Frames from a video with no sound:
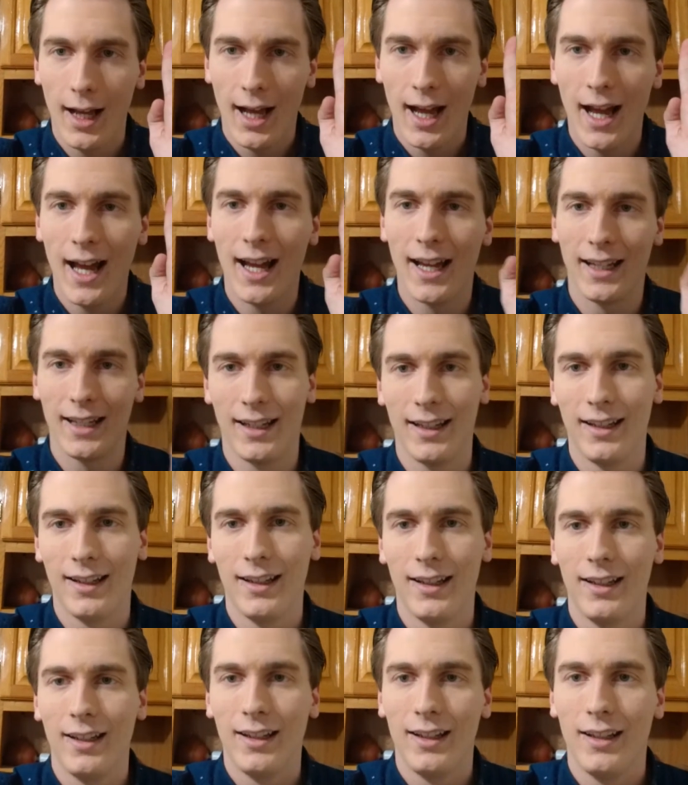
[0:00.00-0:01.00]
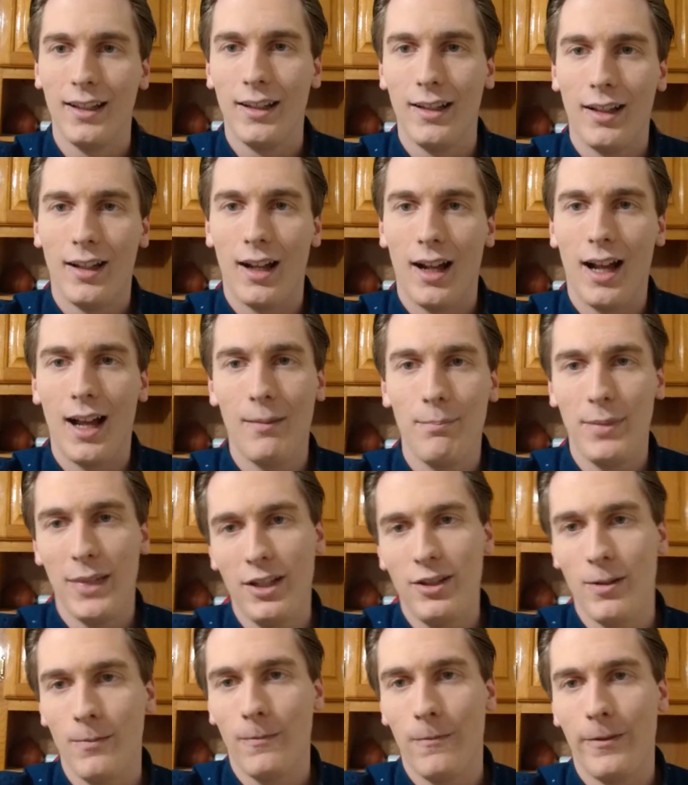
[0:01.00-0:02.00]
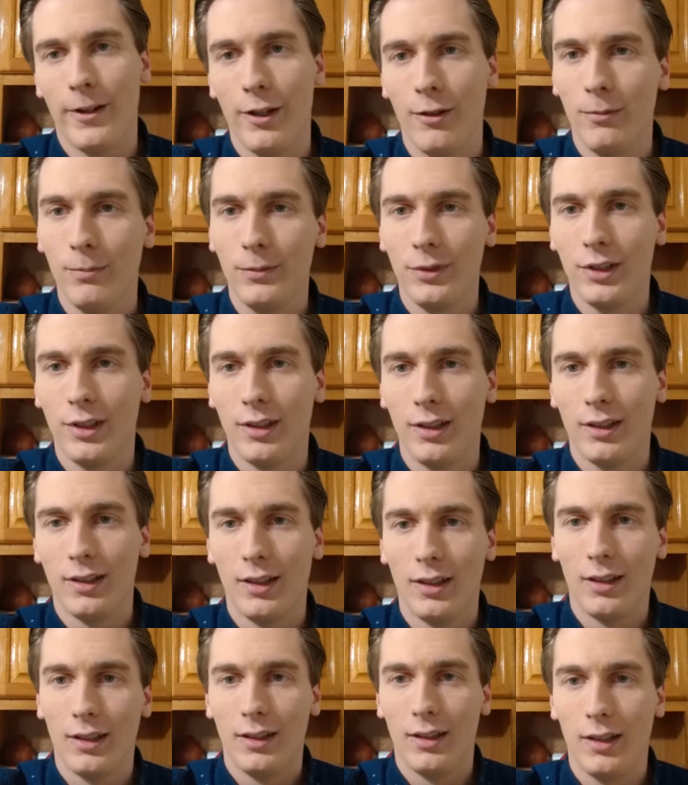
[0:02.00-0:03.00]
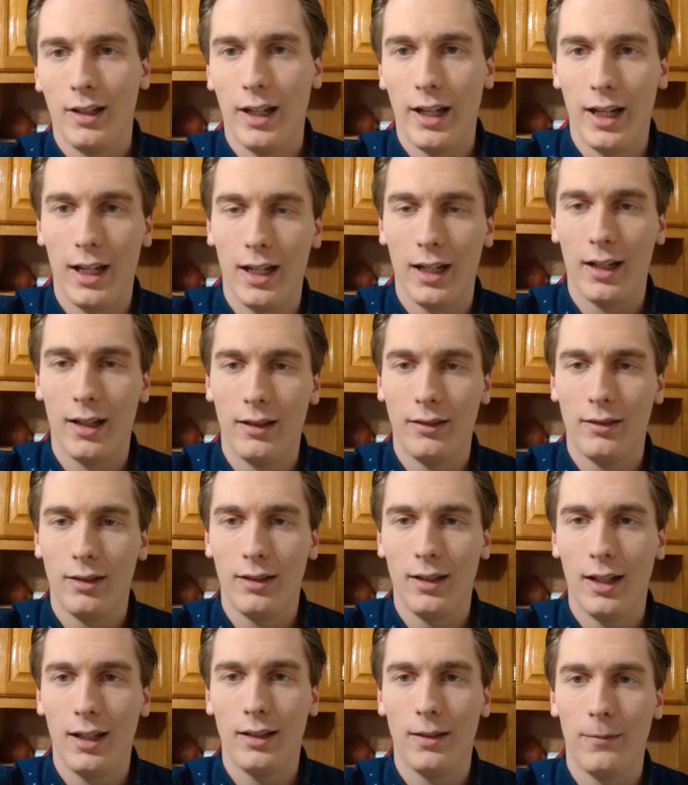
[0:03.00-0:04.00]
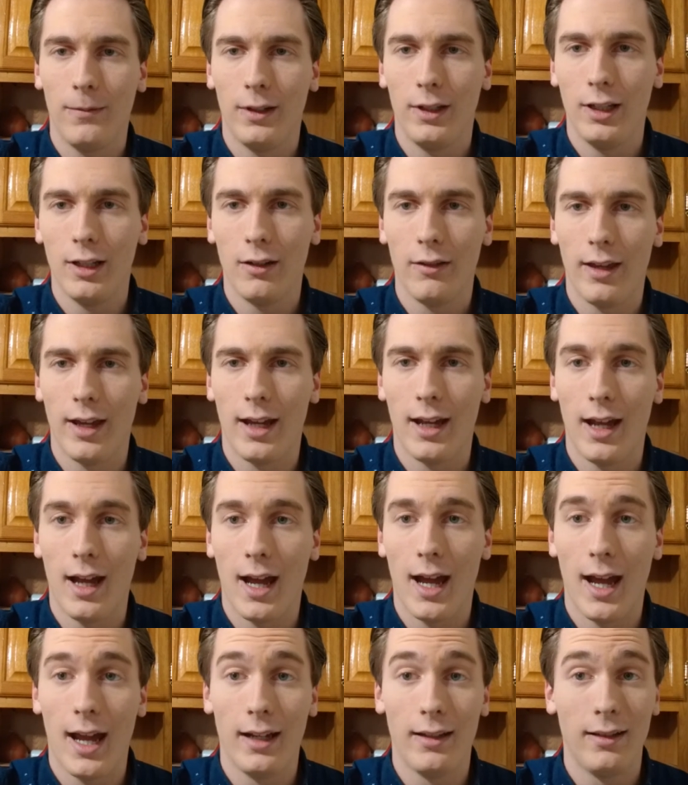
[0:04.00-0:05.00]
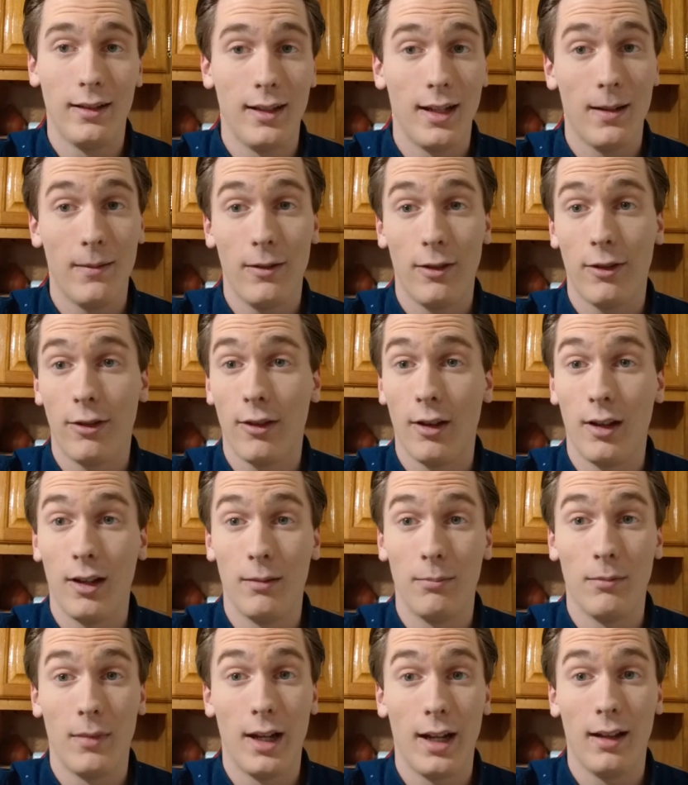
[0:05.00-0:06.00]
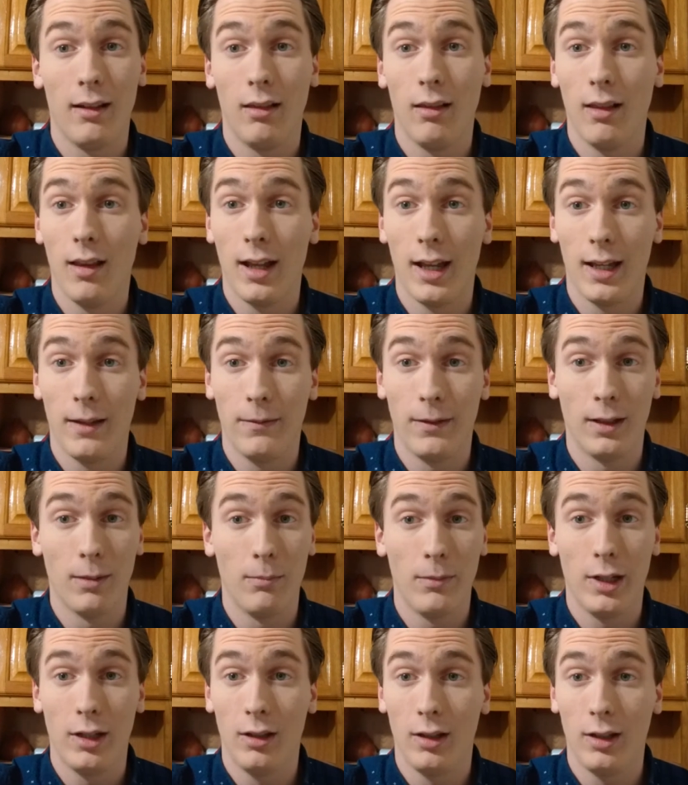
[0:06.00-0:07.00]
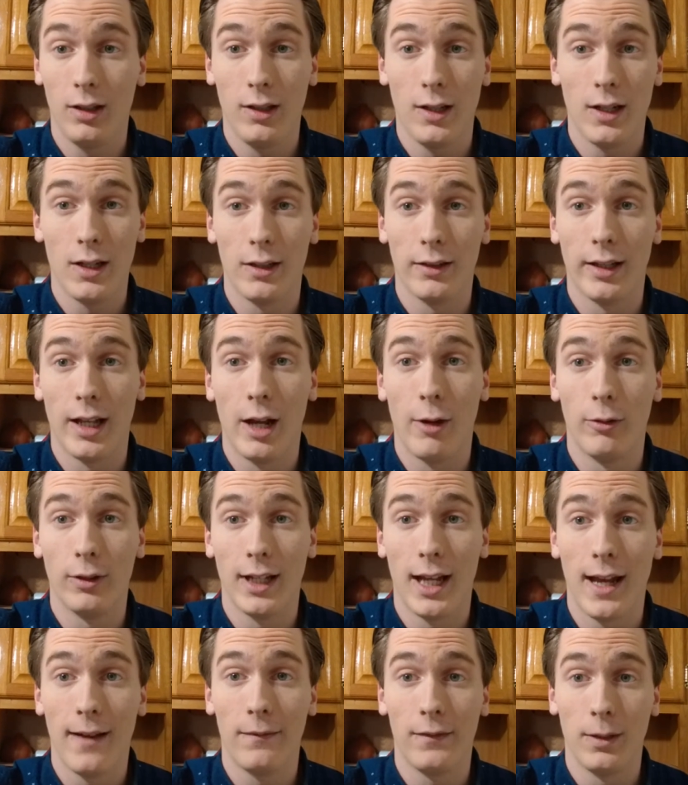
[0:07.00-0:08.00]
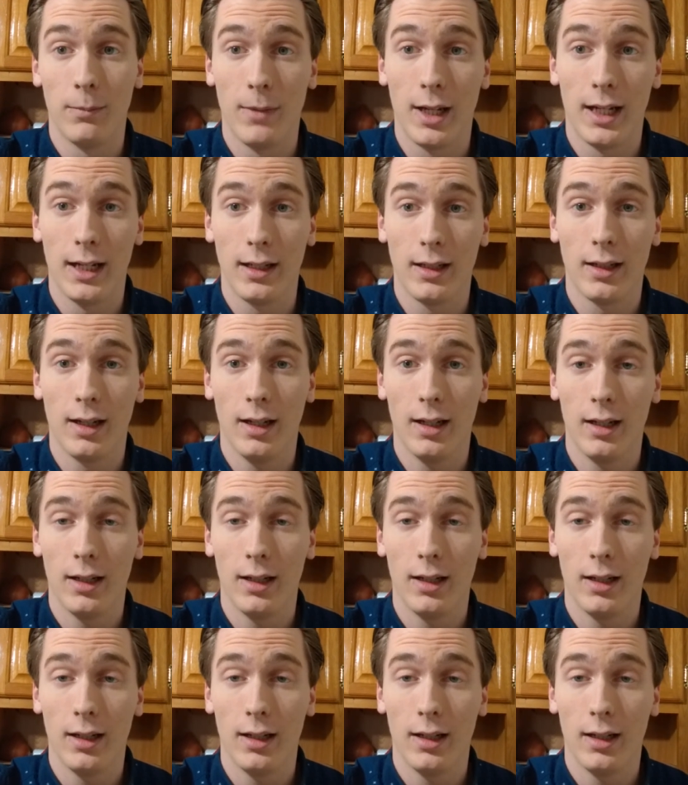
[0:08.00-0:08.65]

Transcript: Hi, I'm Beachem Films, and today is a video that I never thought in my life in a million years I would have to make.